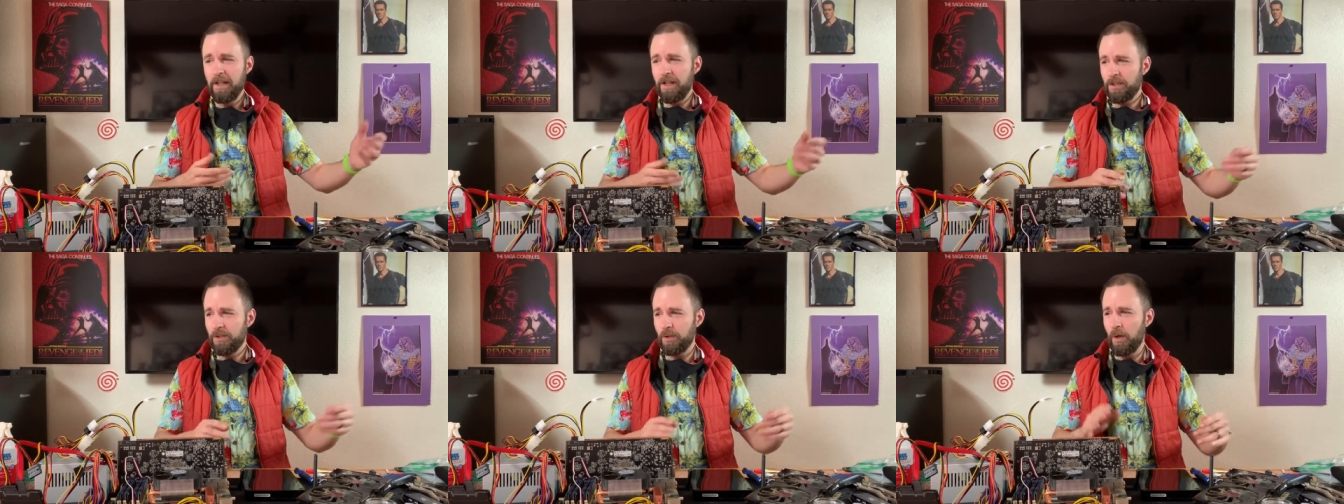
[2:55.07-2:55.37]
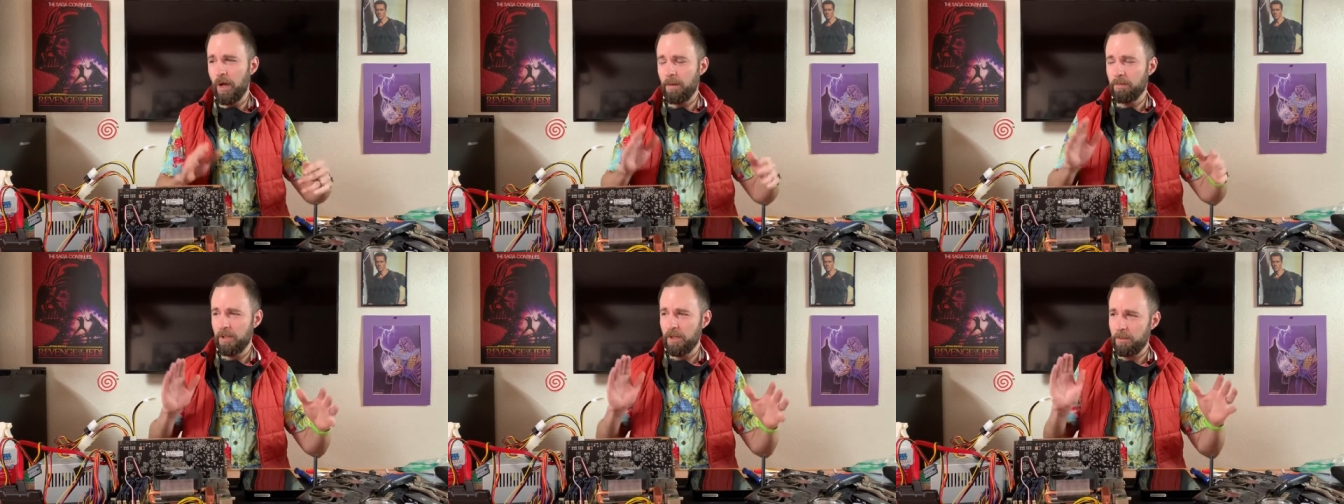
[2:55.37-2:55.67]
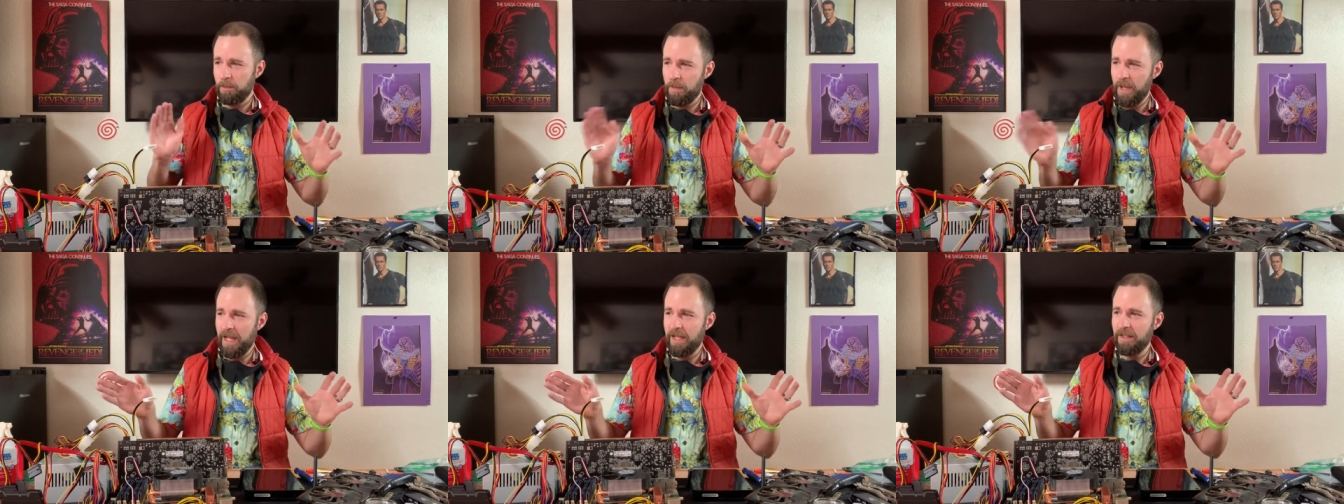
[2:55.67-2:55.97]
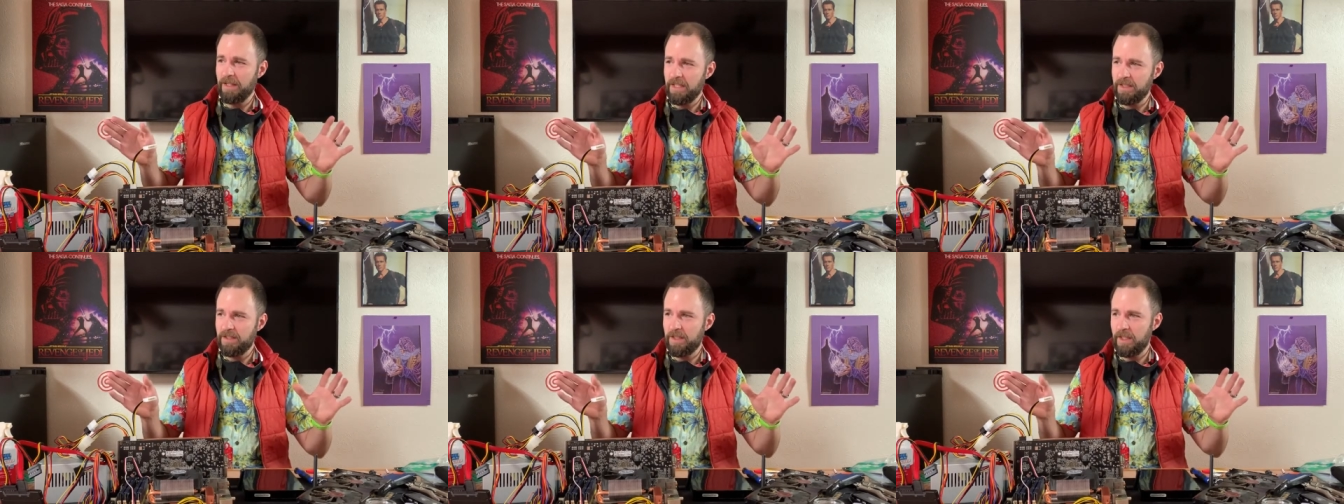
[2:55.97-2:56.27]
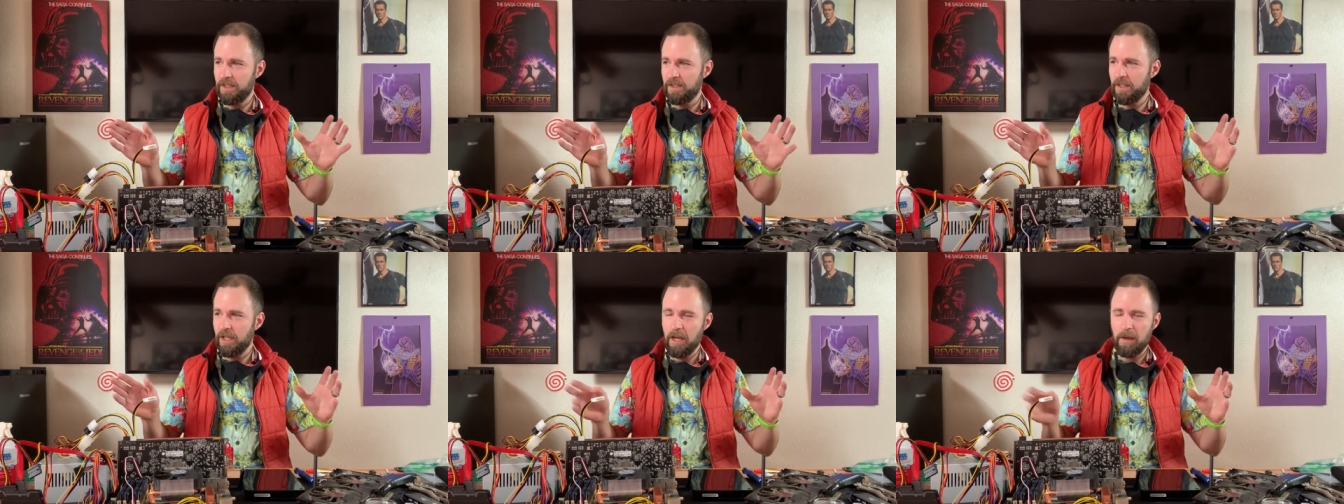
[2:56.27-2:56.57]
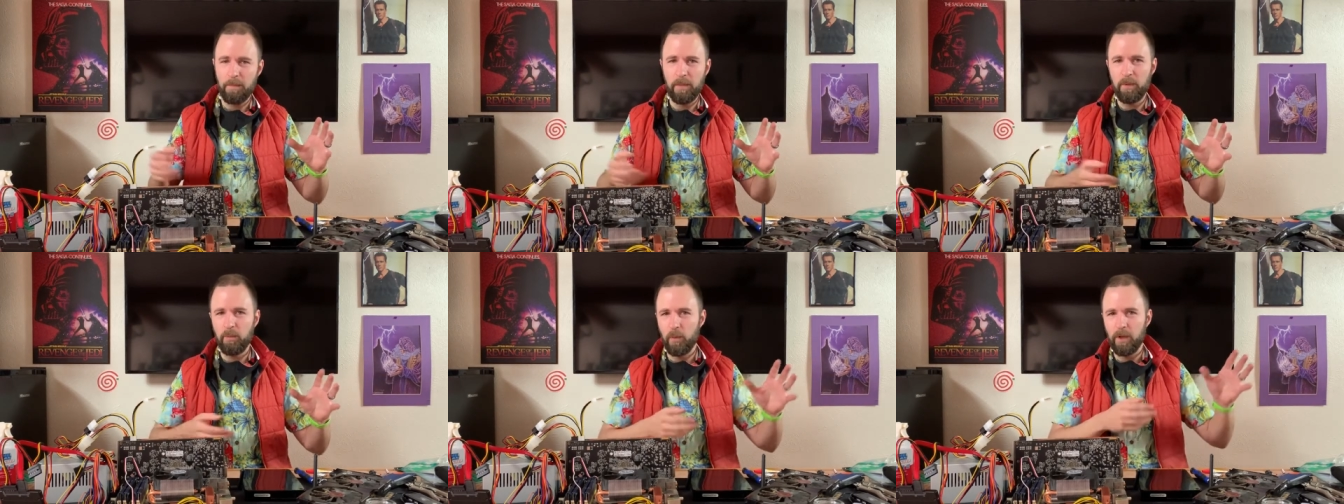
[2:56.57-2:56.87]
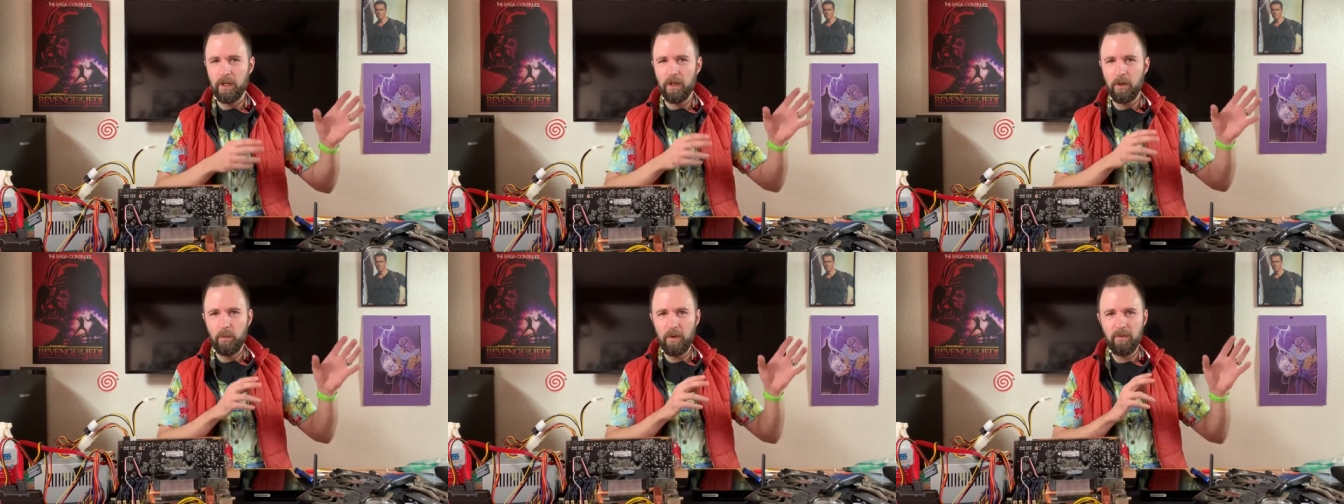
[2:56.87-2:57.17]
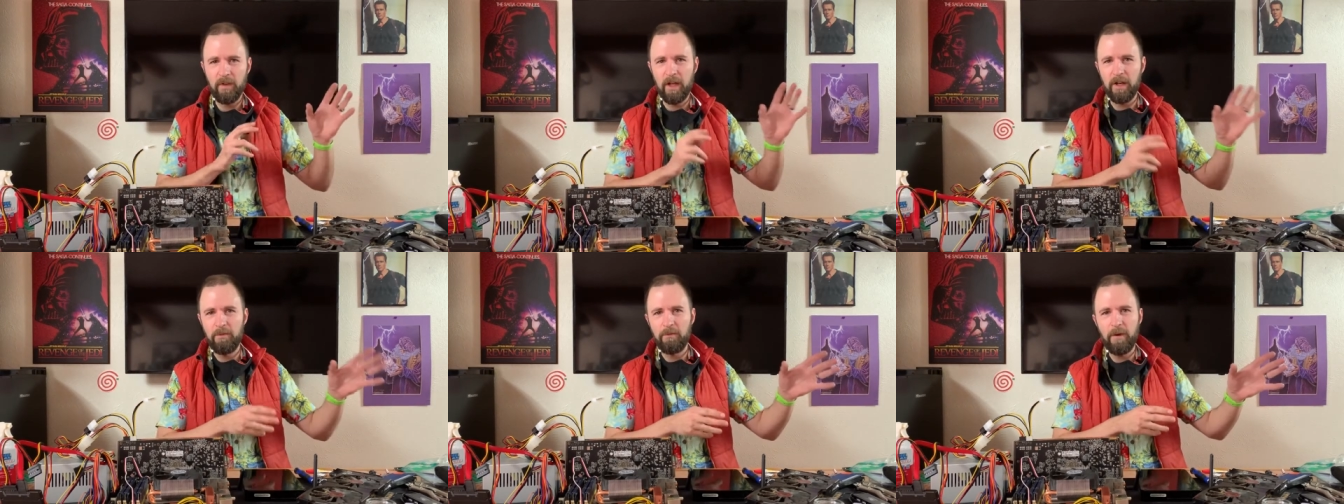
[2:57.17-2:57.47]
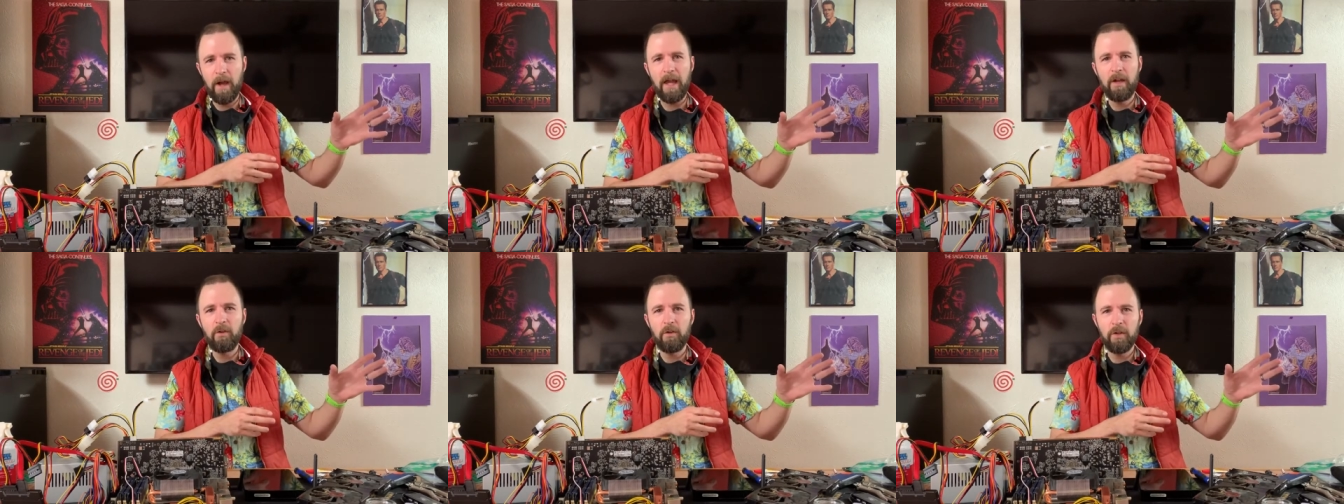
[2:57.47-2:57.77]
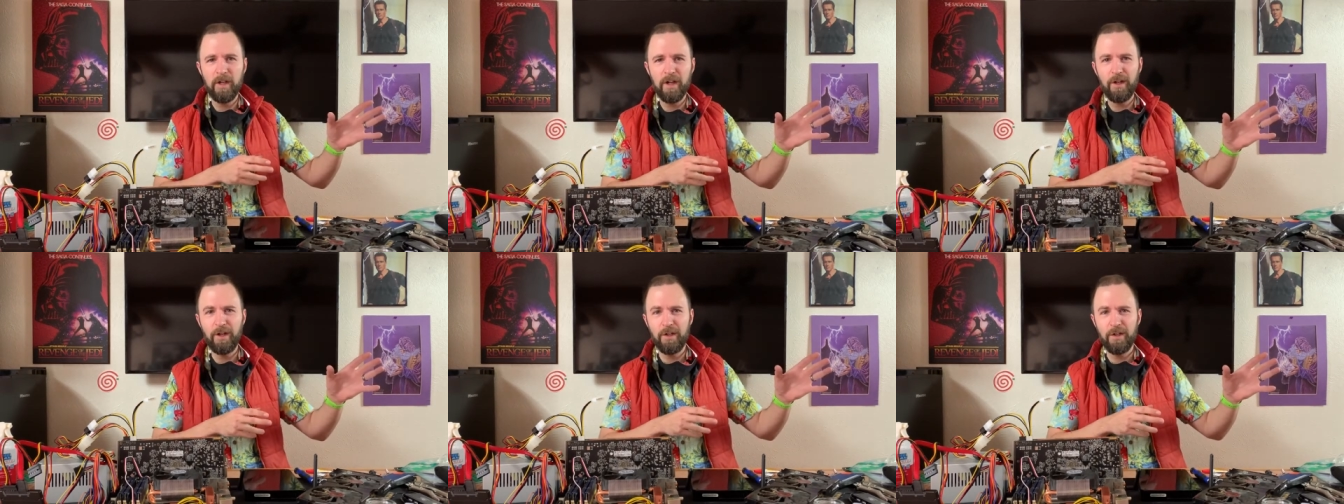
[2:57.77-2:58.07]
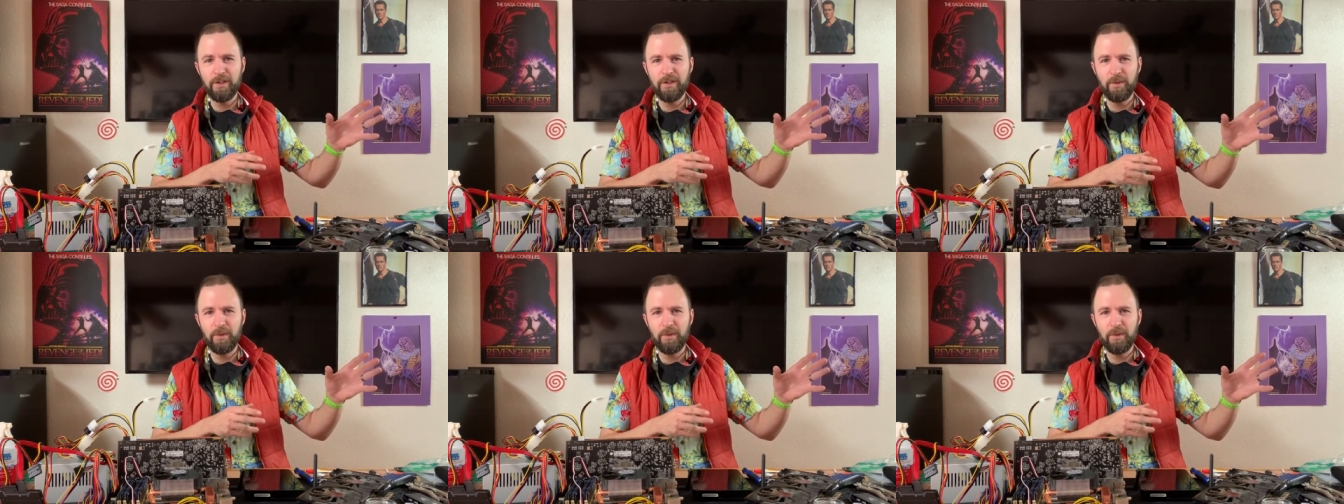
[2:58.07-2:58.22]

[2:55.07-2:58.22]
So I'm gonna paint these things up, and we've got a vinyl cutter,